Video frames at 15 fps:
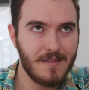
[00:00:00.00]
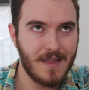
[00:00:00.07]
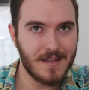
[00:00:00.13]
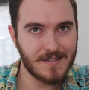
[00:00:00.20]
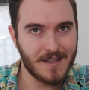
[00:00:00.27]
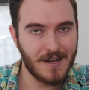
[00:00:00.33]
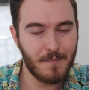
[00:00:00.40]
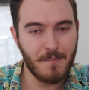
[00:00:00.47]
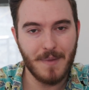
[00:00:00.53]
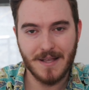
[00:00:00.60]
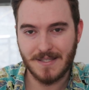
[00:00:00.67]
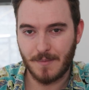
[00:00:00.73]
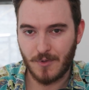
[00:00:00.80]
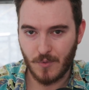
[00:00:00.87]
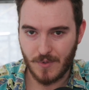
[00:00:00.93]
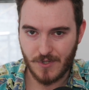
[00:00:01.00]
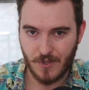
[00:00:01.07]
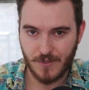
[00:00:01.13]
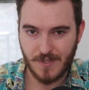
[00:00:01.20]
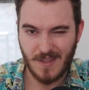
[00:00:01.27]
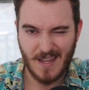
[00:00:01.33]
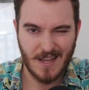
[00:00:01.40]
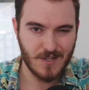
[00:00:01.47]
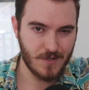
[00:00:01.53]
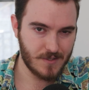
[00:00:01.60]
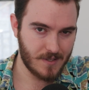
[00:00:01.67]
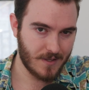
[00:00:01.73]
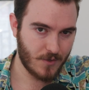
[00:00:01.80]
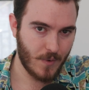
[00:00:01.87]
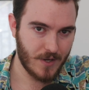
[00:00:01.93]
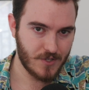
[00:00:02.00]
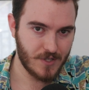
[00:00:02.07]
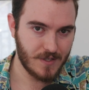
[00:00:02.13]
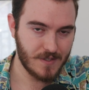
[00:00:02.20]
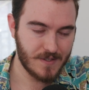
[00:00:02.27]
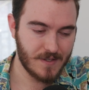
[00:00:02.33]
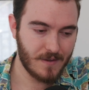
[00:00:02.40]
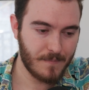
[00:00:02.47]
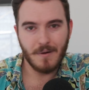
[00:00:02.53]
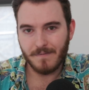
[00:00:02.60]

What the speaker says: that's gonna mess up the results and the answers to the questions.